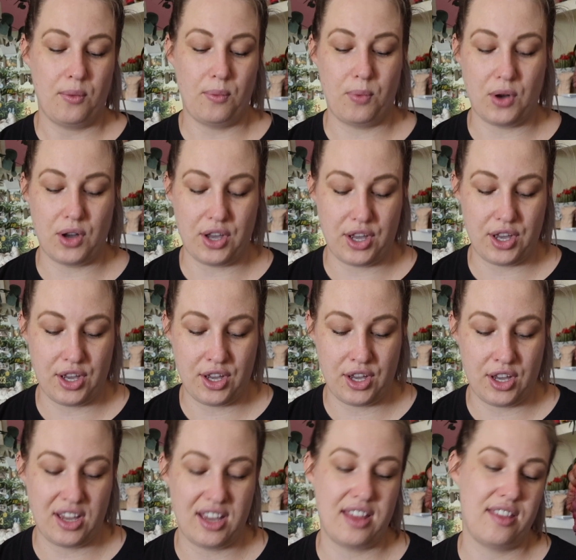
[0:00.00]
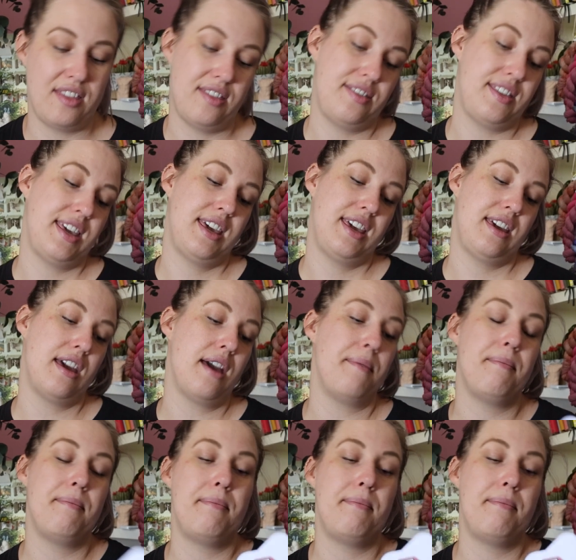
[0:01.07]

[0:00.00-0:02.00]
were the